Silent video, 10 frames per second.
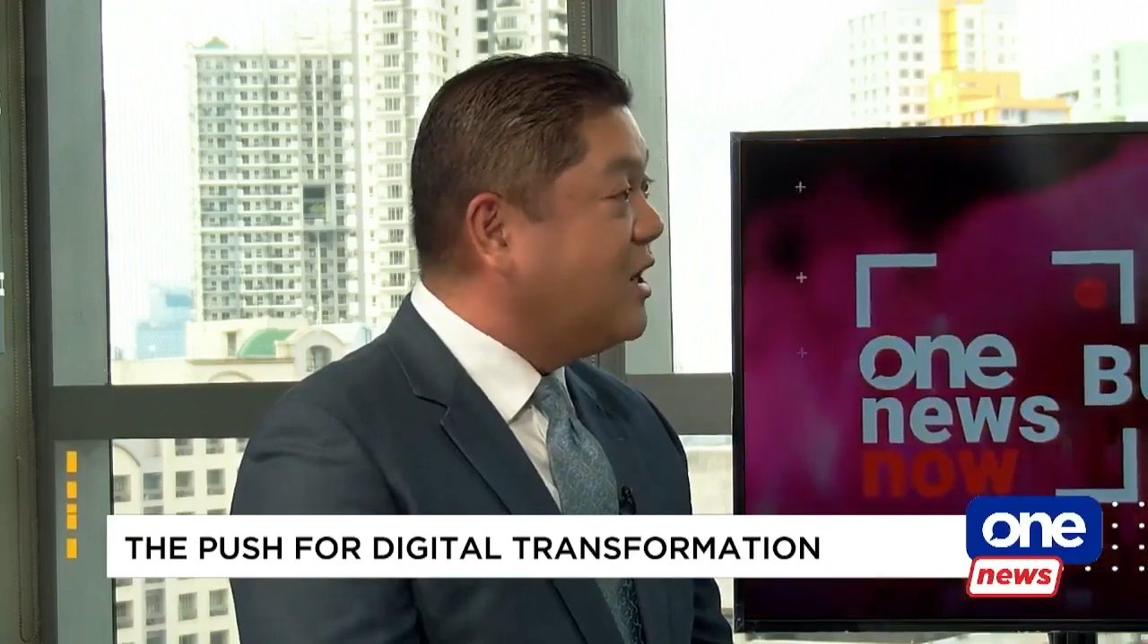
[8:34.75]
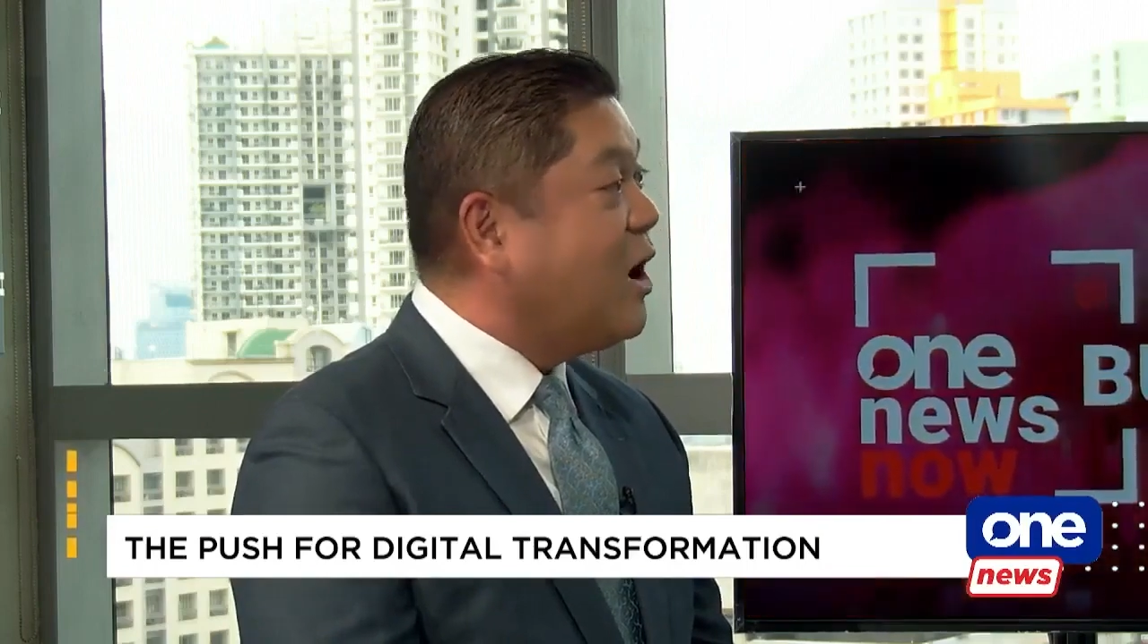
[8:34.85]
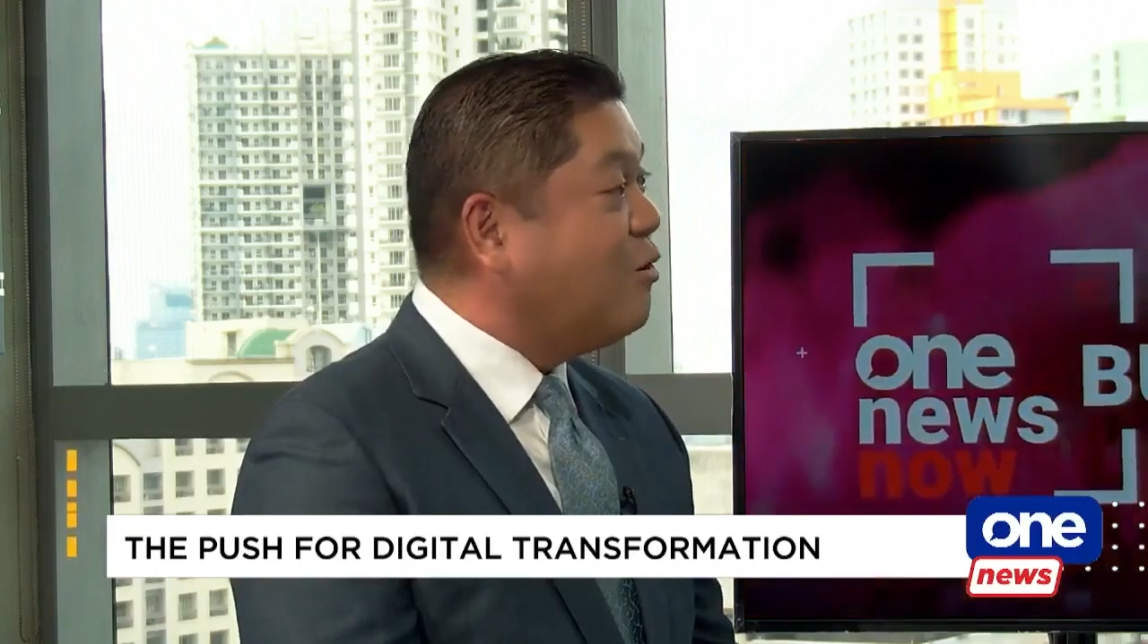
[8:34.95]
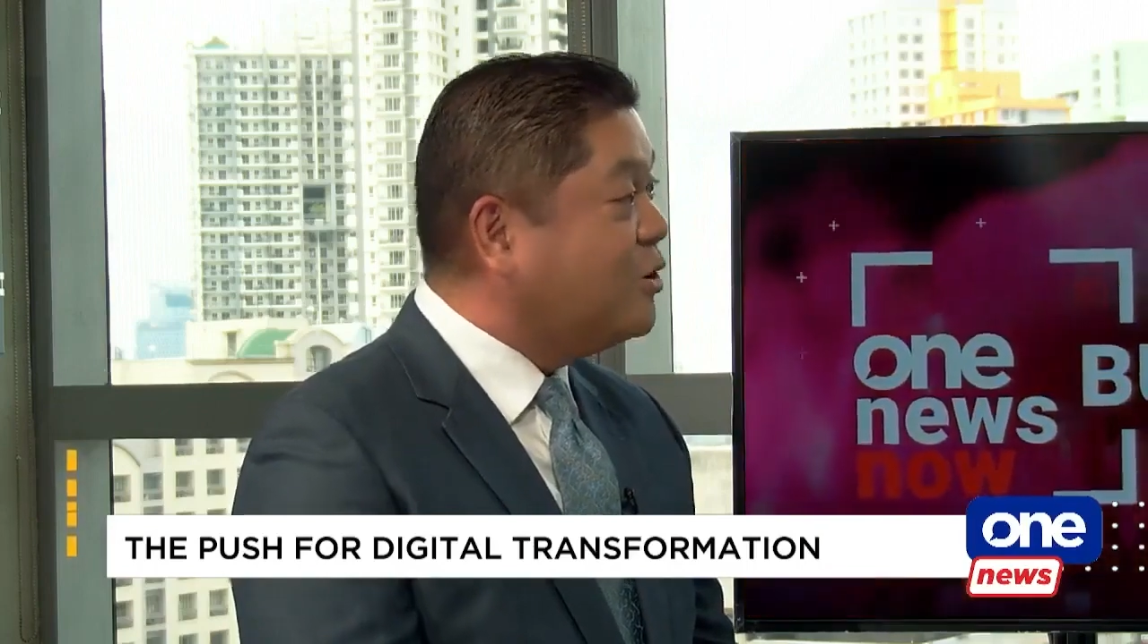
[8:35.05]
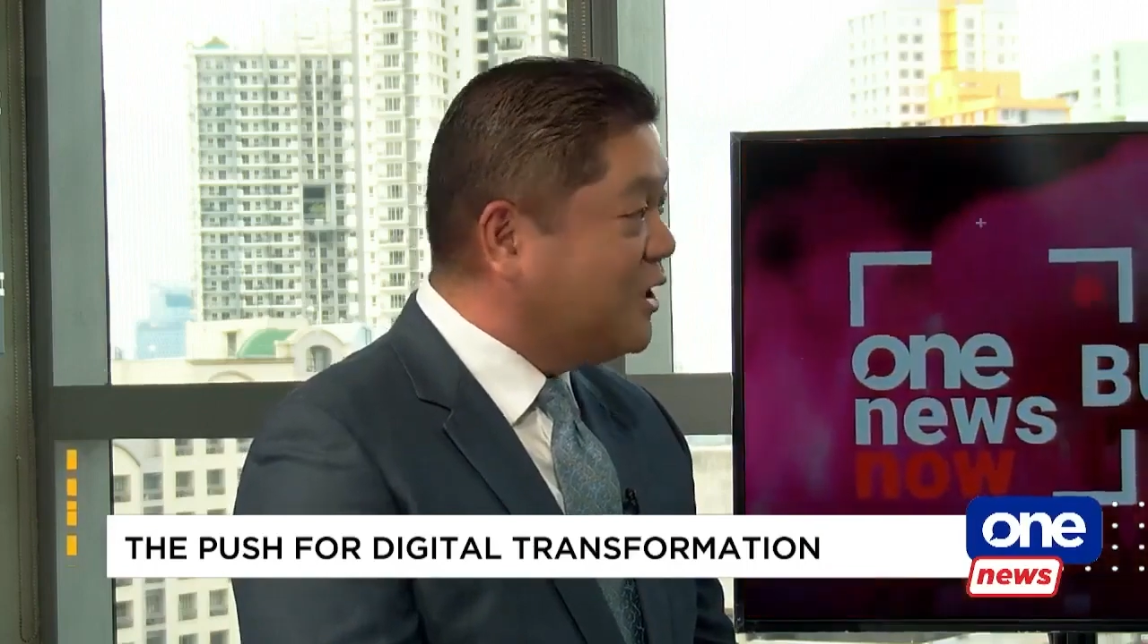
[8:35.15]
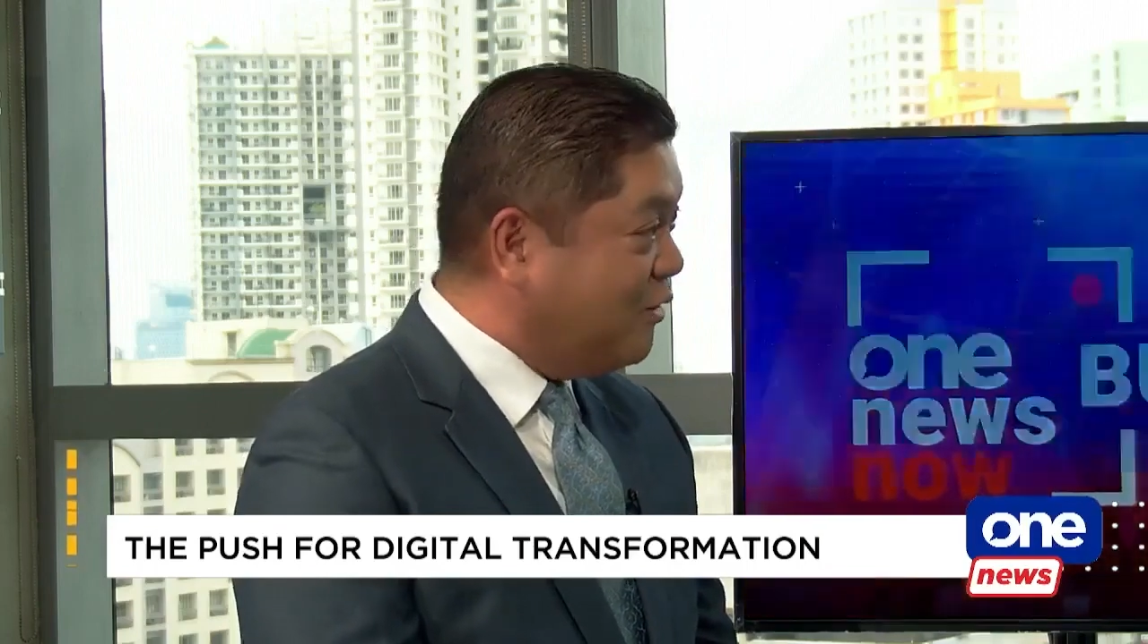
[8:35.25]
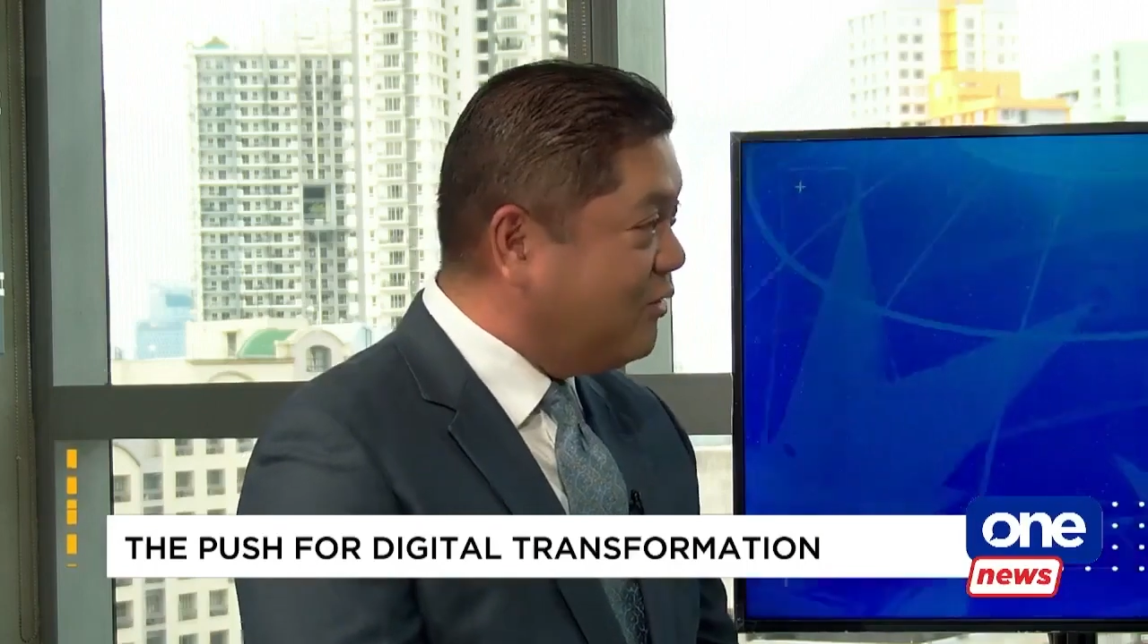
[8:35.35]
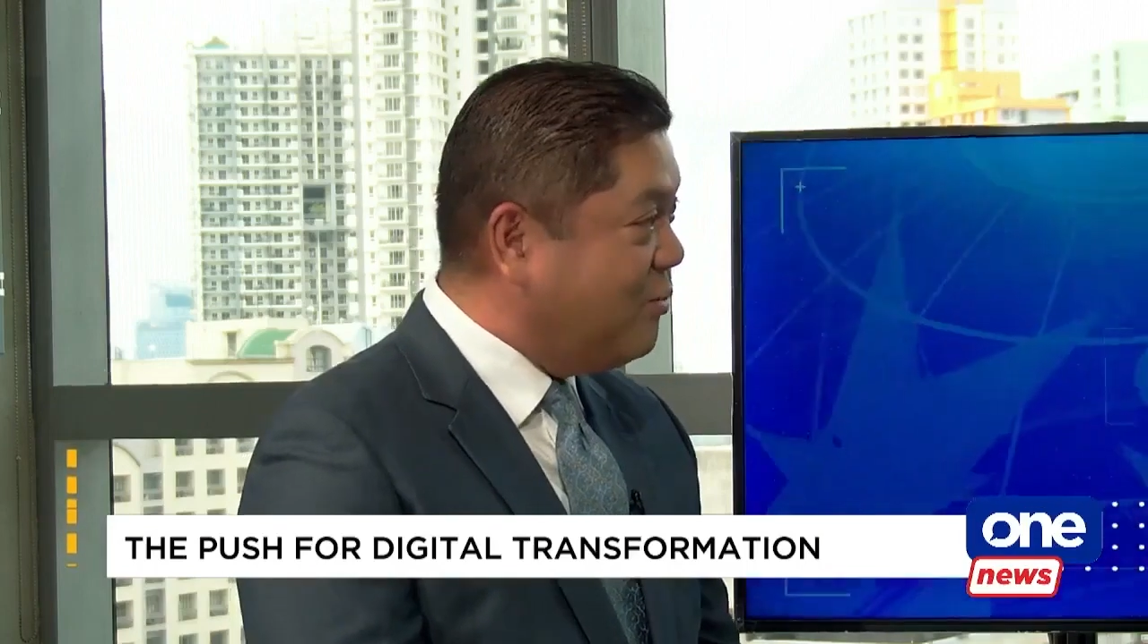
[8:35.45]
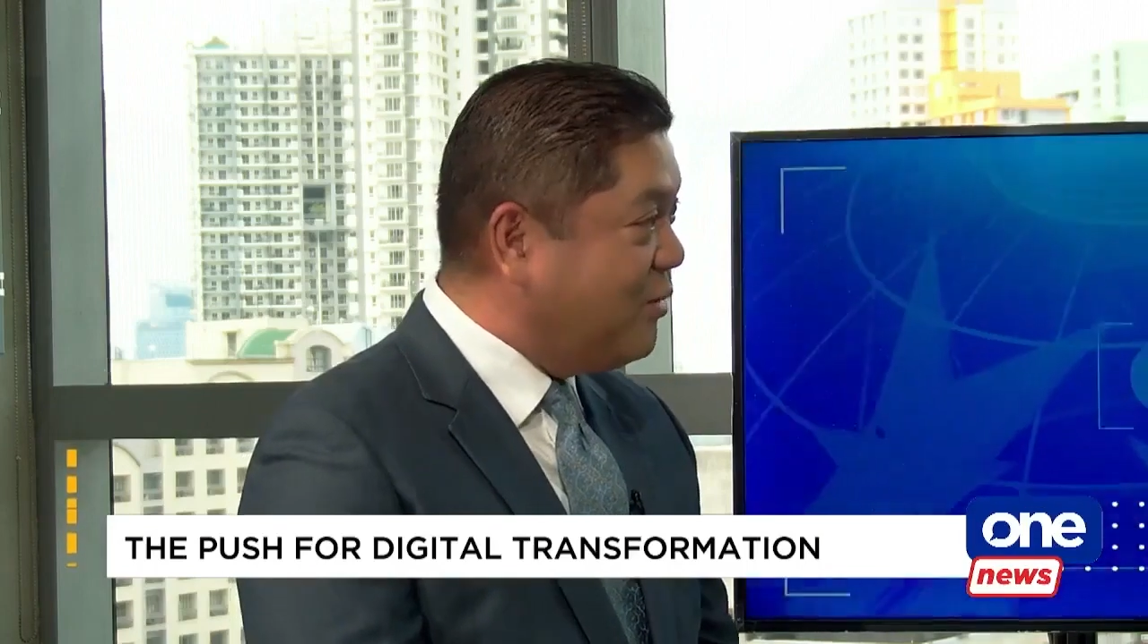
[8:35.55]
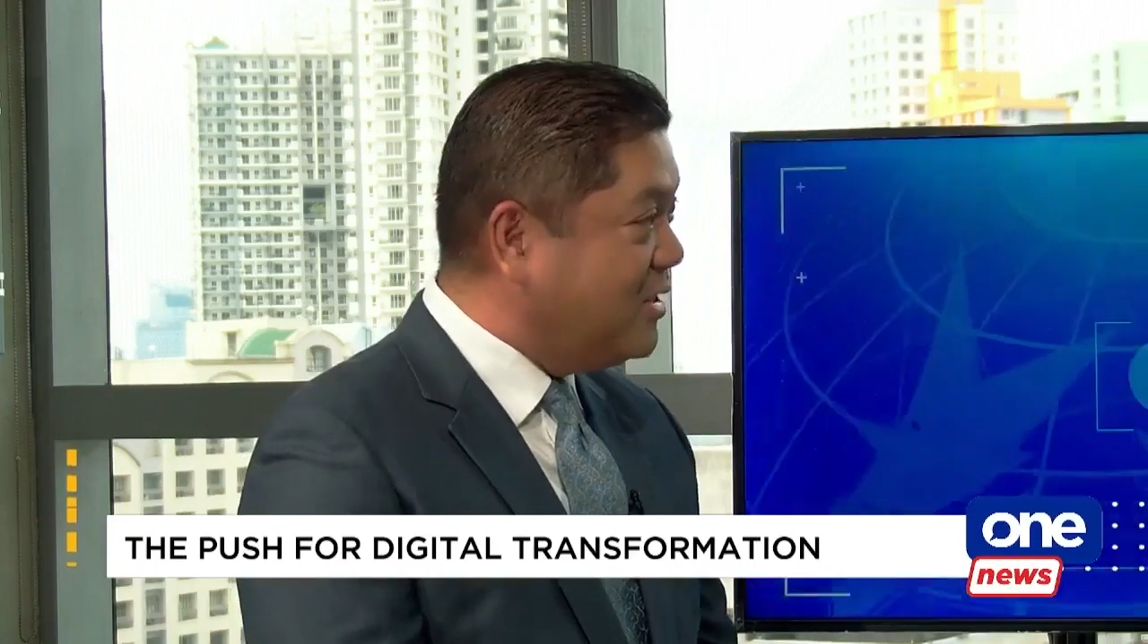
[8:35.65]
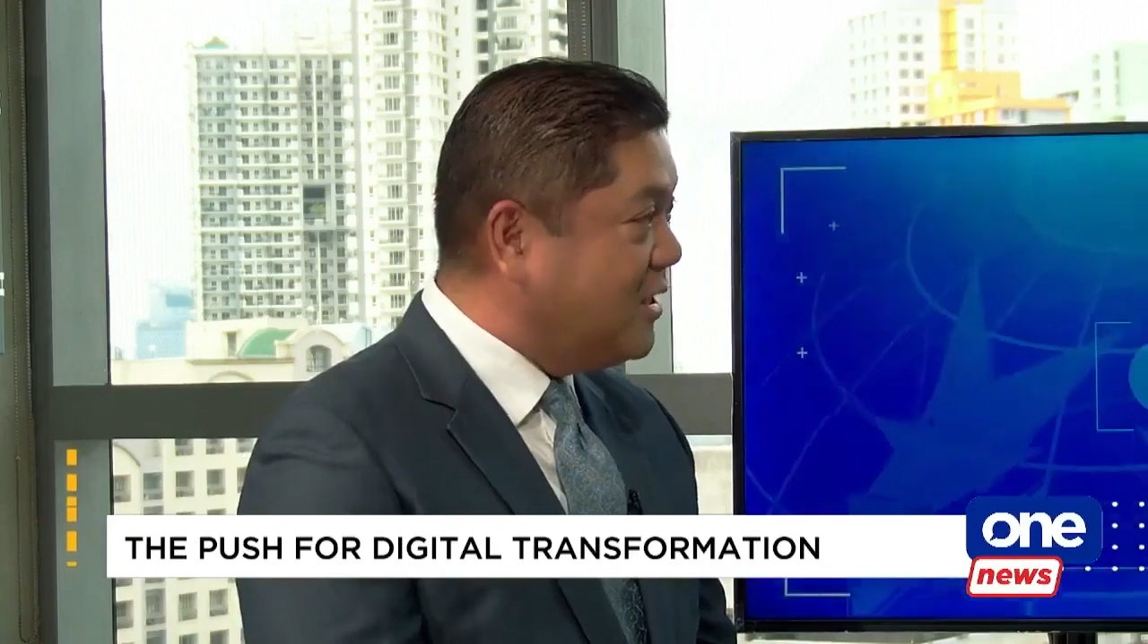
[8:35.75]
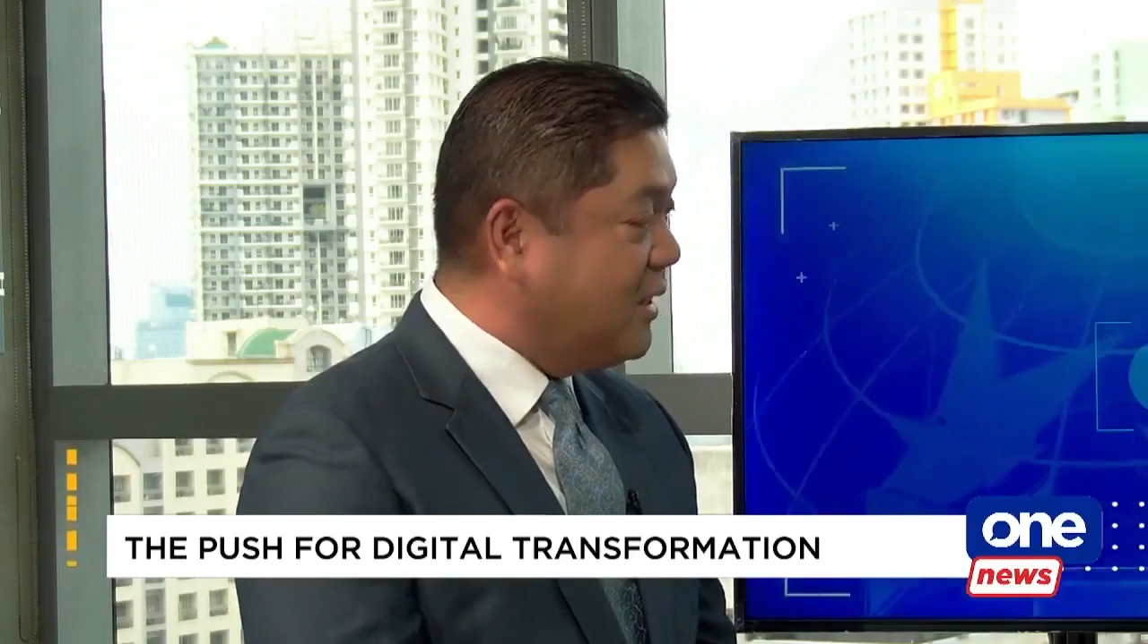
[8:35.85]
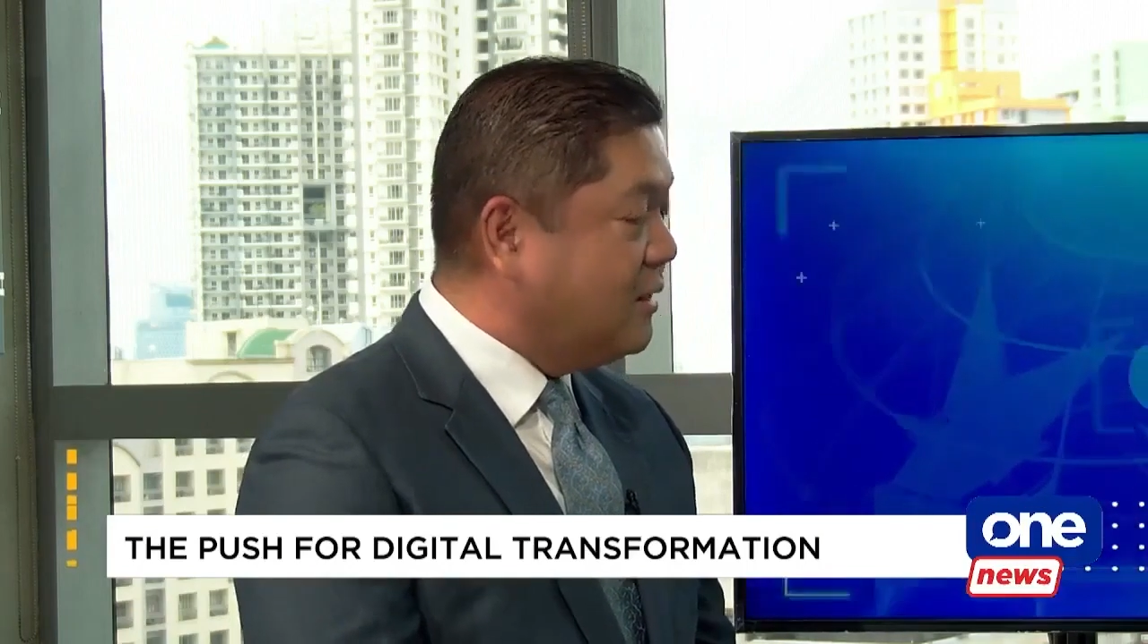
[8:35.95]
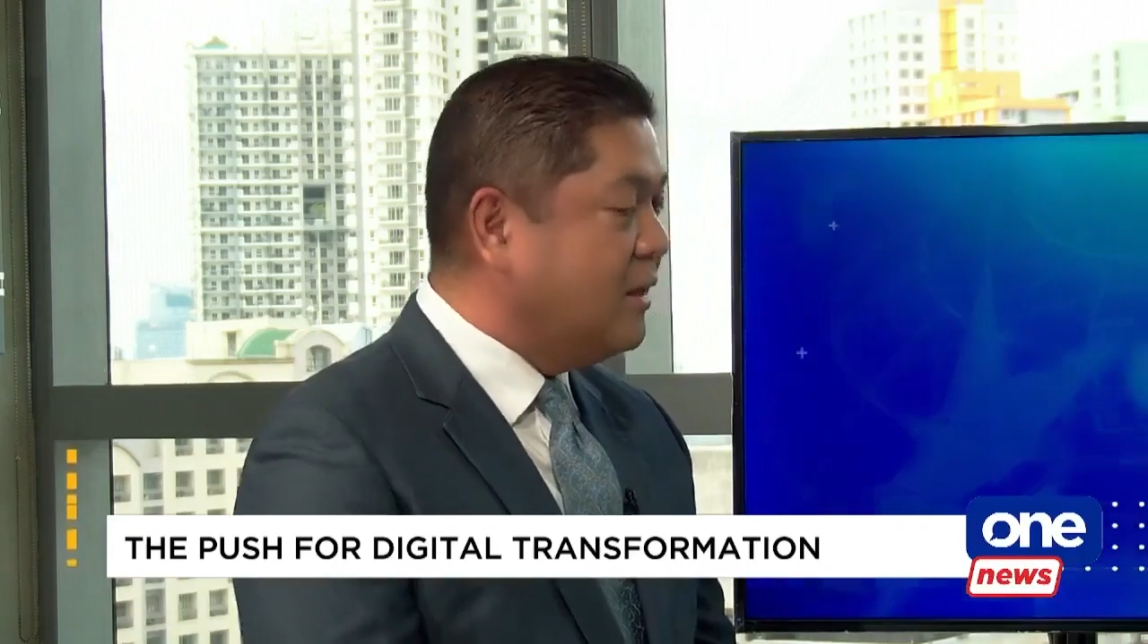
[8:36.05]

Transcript: Council of mm -hmm. the mm-hmm. President.